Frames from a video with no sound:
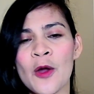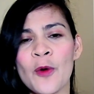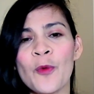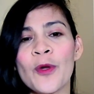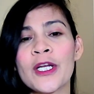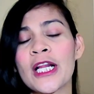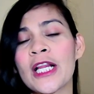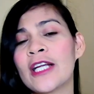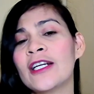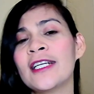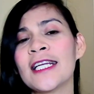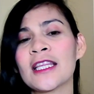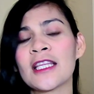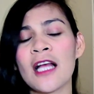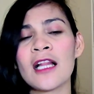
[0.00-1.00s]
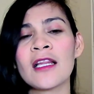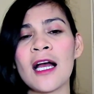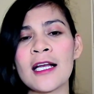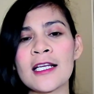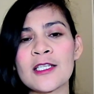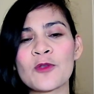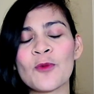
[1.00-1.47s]
would clearly tell
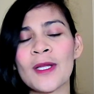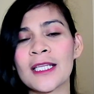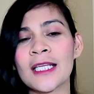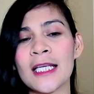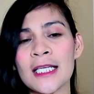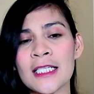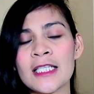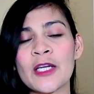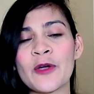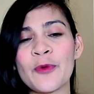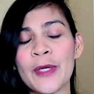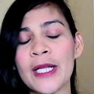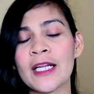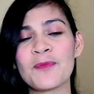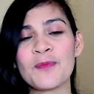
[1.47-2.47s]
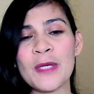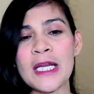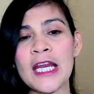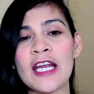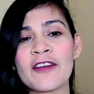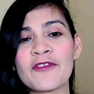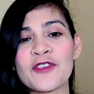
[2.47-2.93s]
us what is the real
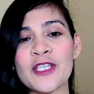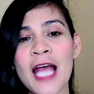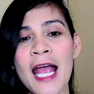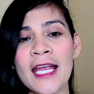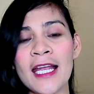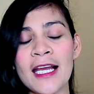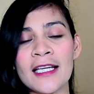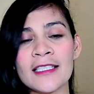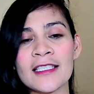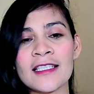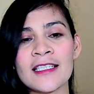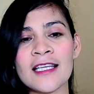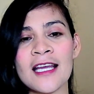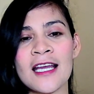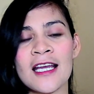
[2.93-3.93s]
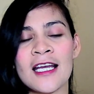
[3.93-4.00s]
meaning of science.